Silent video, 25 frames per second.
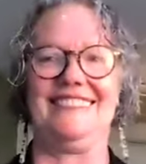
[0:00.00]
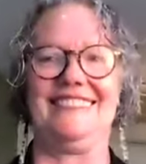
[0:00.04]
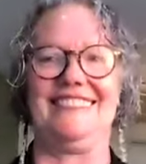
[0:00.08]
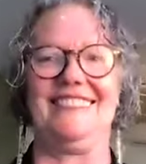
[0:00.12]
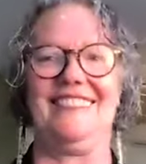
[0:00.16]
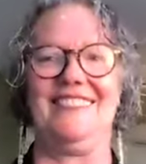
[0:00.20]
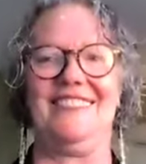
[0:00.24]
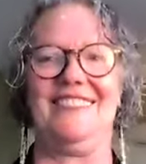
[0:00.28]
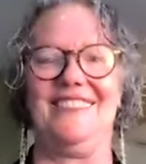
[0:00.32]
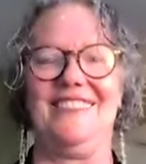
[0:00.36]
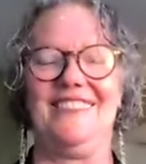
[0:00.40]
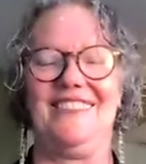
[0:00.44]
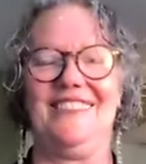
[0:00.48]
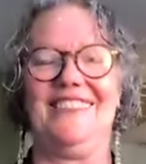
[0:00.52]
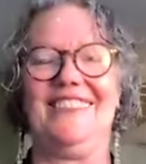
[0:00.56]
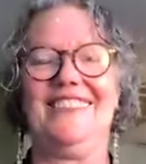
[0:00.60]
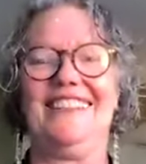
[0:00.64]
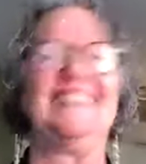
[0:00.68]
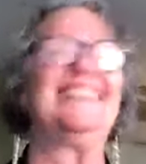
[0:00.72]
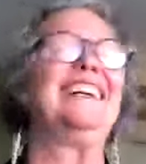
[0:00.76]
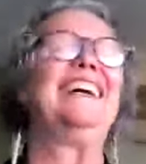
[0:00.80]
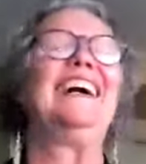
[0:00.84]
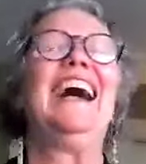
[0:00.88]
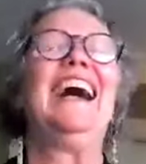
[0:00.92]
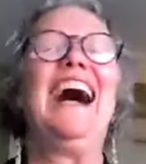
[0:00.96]
so
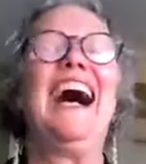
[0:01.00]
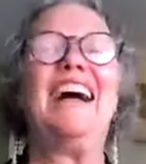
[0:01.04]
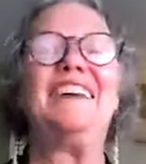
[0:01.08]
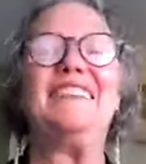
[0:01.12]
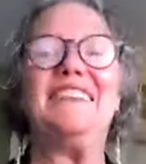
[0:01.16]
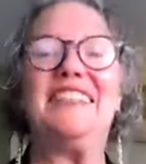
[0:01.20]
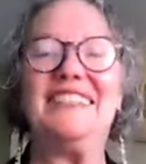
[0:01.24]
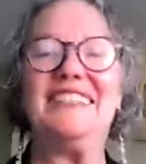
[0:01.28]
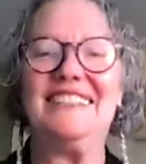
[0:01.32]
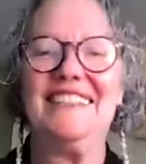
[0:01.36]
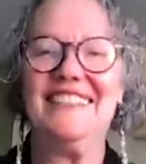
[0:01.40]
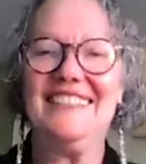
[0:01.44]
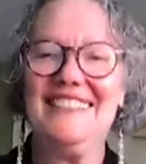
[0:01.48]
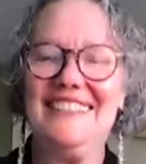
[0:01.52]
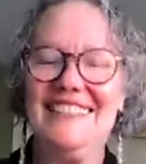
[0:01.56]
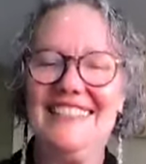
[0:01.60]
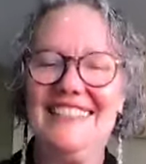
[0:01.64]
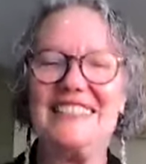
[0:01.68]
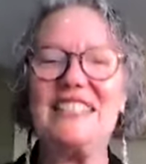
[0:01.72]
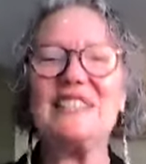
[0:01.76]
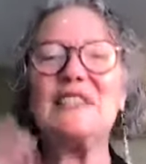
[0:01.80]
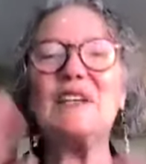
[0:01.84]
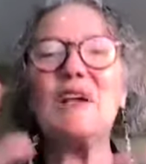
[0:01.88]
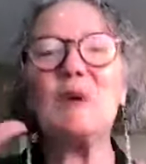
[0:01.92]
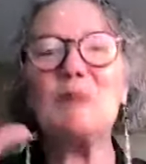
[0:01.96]
I mean,
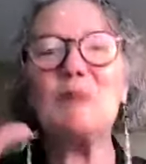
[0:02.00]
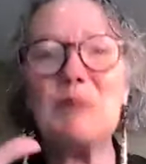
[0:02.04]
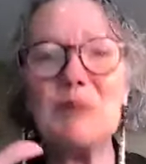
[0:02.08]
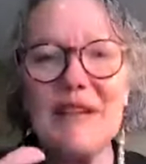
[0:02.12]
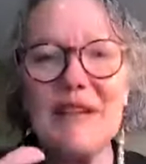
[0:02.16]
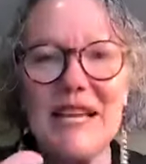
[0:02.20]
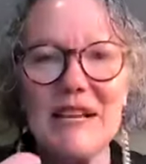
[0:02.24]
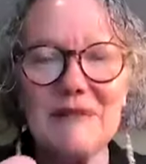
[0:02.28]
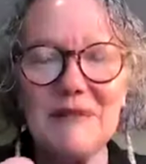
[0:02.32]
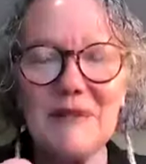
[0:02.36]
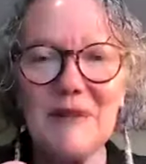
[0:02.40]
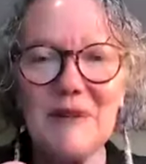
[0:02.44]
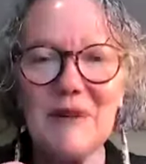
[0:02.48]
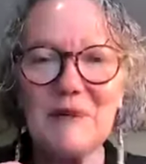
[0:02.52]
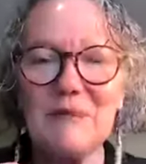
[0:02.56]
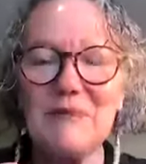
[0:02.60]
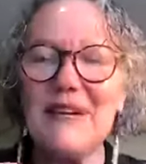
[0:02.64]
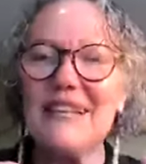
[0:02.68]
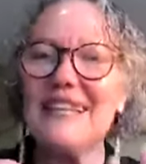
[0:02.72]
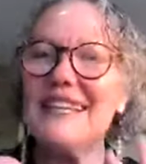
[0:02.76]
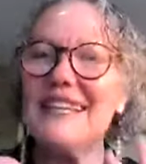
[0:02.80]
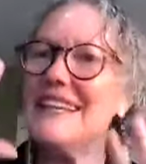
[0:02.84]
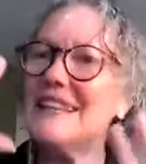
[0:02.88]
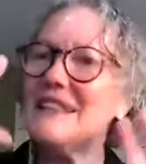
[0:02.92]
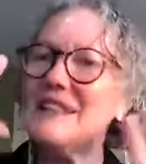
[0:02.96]
it's a little playful,
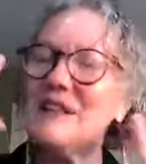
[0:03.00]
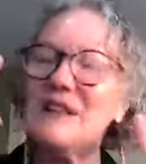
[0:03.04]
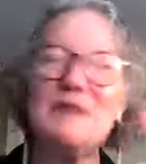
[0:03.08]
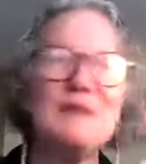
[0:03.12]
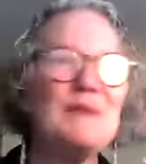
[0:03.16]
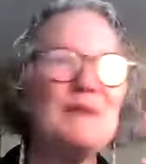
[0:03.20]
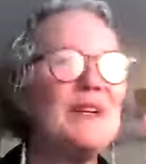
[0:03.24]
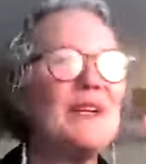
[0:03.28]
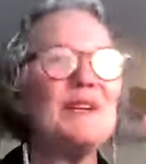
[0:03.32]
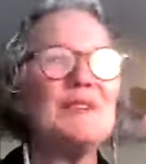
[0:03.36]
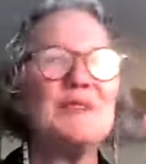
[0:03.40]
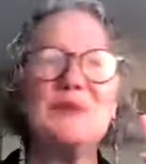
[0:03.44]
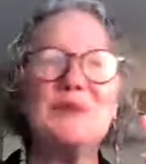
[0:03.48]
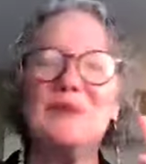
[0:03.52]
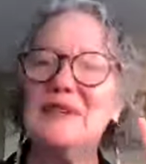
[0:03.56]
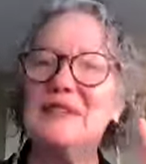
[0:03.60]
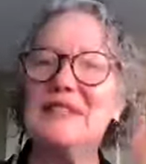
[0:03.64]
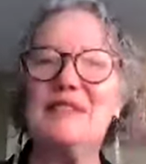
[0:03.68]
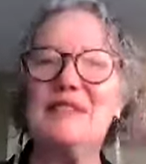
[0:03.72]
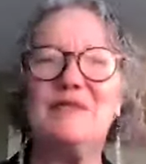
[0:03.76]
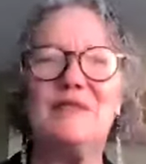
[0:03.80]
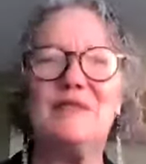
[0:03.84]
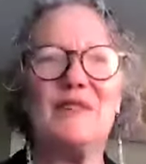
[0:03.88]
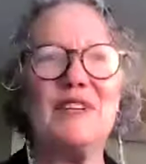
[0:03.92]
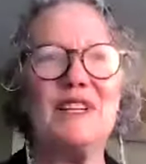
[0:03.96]
but in the year
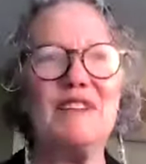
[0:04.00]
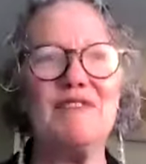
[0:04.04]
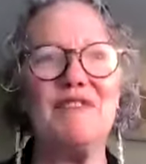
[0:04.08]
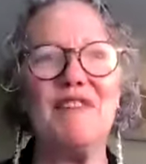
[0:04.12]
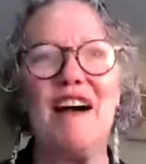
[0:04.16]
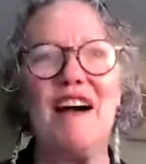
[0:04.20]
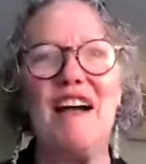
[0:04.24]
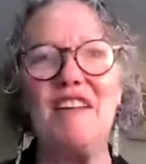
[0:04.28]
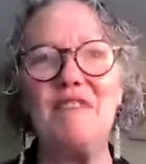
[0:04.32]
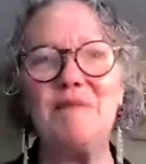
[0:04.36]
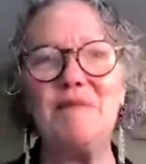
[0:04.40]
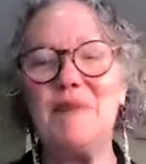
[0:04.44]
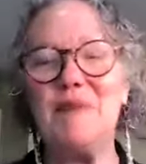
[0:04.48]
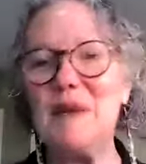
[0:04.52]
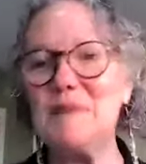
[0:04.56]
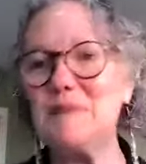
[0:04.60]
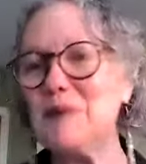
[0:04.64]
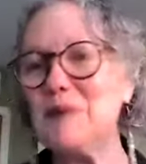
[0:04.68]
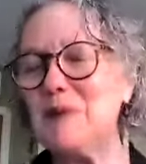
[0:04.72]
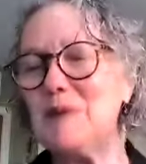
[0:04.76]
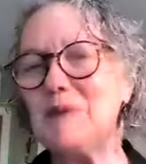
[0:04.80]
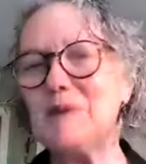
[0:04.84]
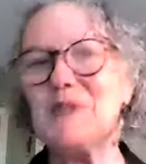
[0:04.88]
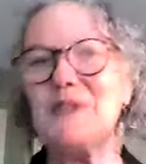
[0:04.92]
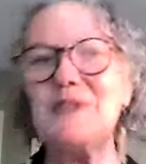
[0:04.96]
2045,
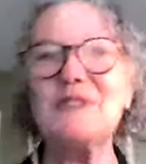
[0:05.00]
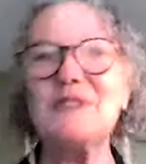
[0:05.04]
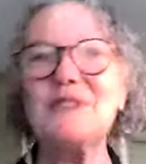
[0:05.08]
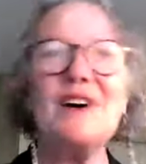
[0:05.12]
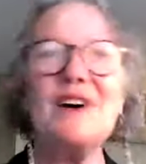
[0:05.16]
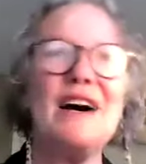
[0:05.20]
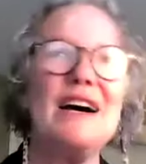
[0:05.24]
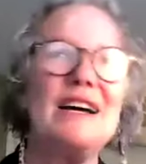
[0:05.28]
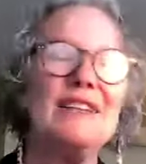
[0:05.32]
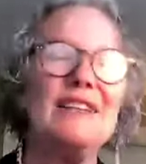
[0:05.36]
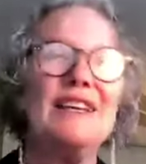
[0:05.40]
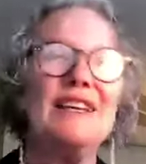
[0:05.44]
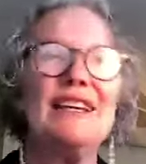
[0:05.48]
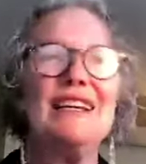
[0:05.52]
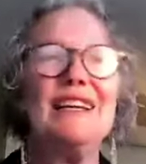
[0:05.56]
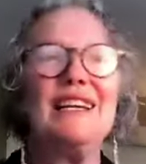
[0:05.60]
people will not